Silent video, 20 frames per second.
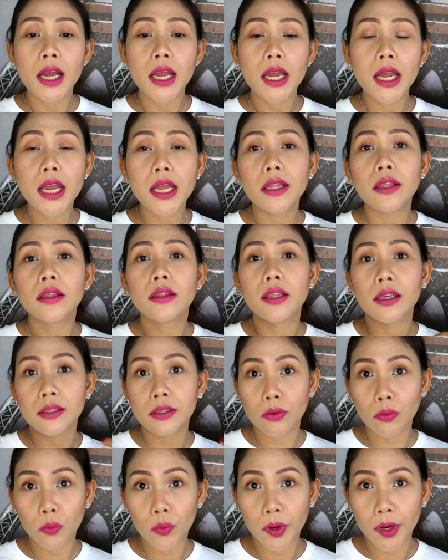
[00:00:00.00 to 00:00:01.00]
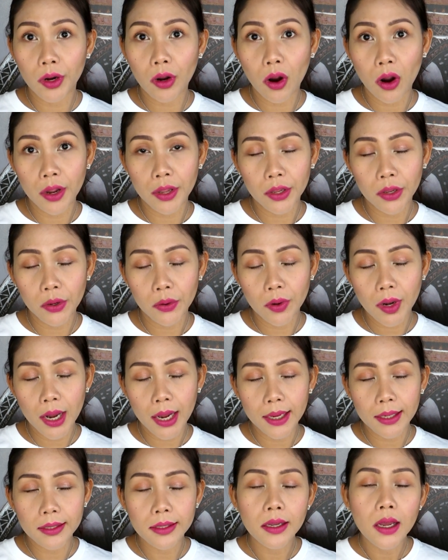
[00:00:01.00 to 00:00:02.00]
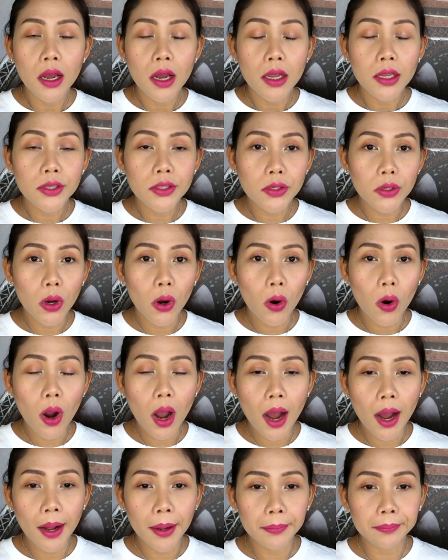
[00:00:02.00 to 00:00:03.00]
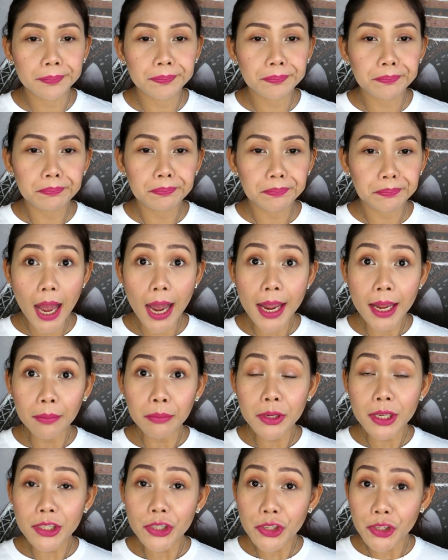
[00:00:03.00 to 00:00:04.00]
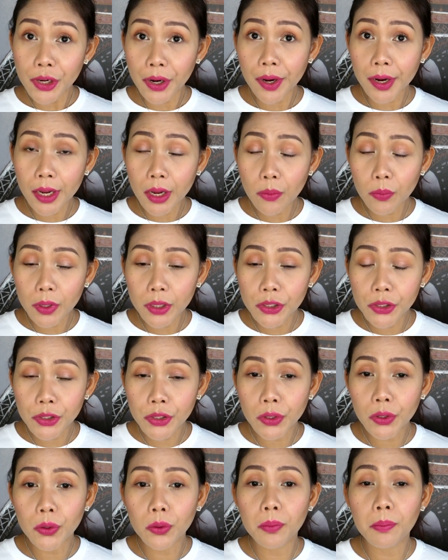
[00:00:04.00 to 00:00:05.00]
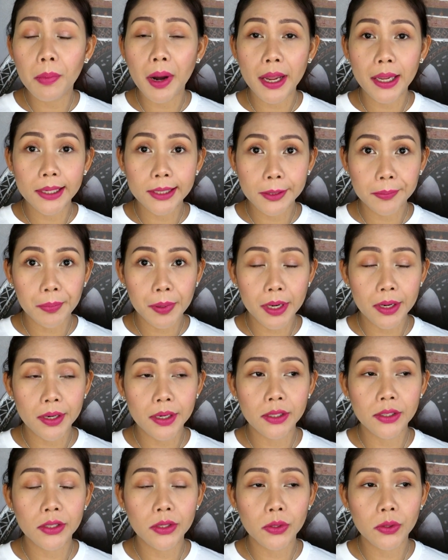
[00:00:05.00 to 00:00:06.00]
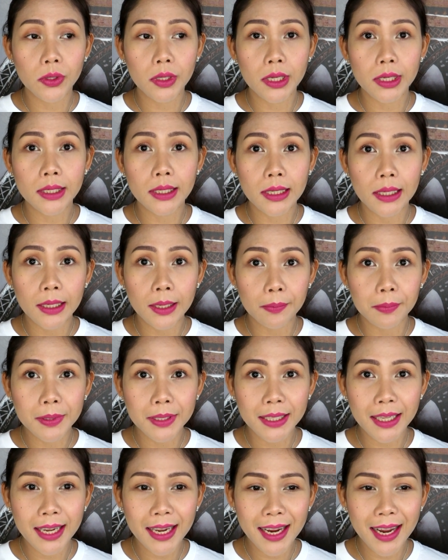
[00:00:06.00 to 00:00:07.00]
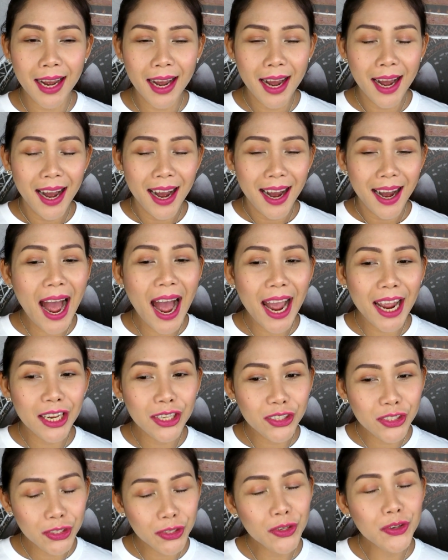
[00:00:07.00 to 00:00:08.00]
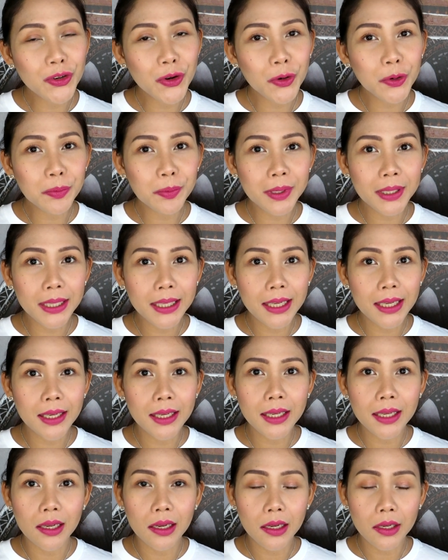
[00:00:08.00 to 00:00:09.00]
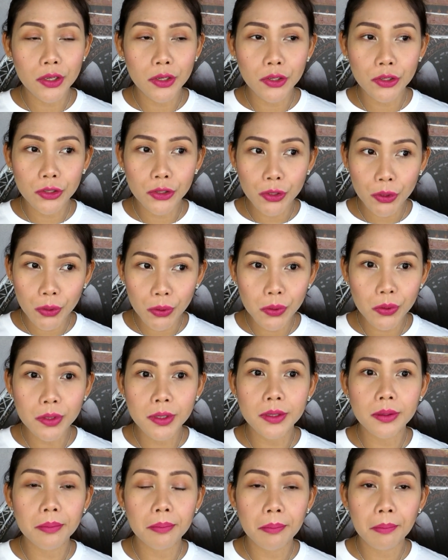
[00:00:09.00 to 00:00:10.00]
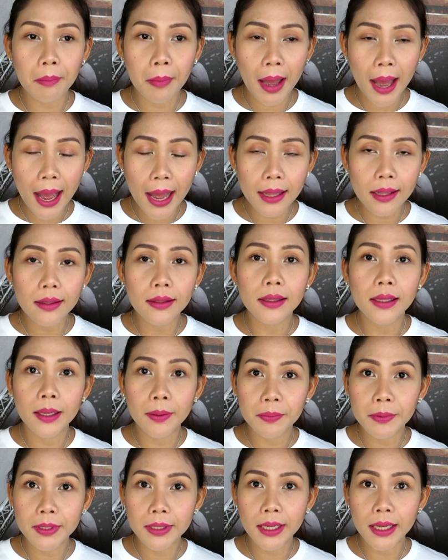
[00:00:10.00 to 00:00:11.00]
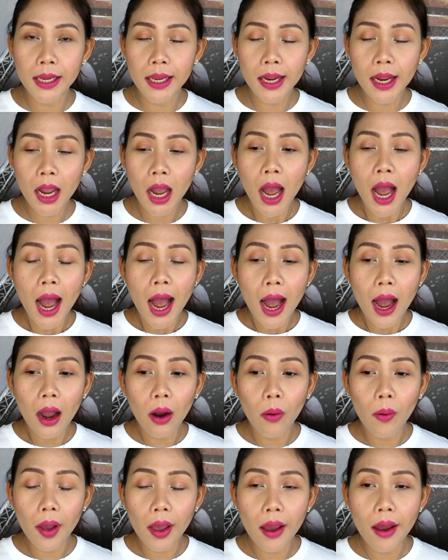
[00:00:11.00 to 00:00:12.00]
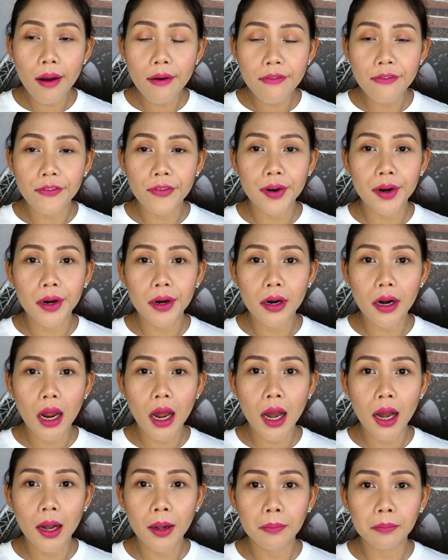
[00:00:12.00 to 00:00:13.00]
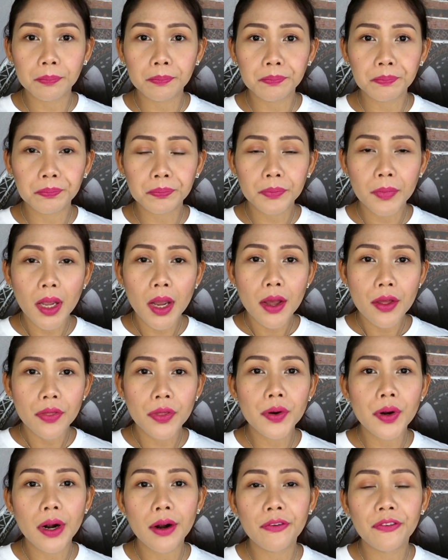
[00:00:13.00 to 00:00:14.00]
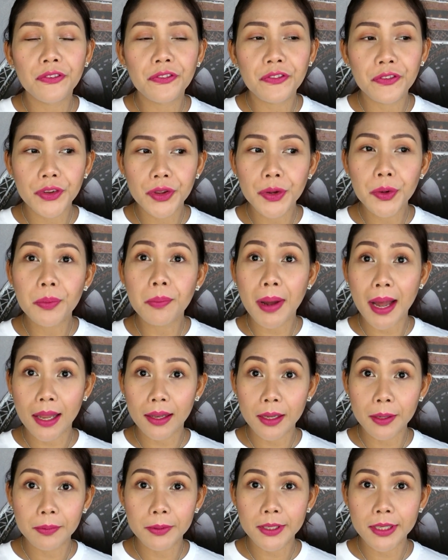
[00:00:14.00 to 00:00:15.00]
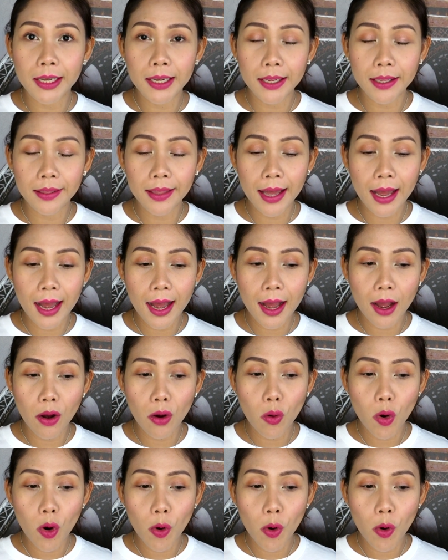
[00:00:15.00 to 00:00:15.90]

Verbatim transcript: it doesn't work on you guys so um, I am just sharing with you my experience to this lipstick. I do normally use matte lipstick. However, um, there are few matte lipstick that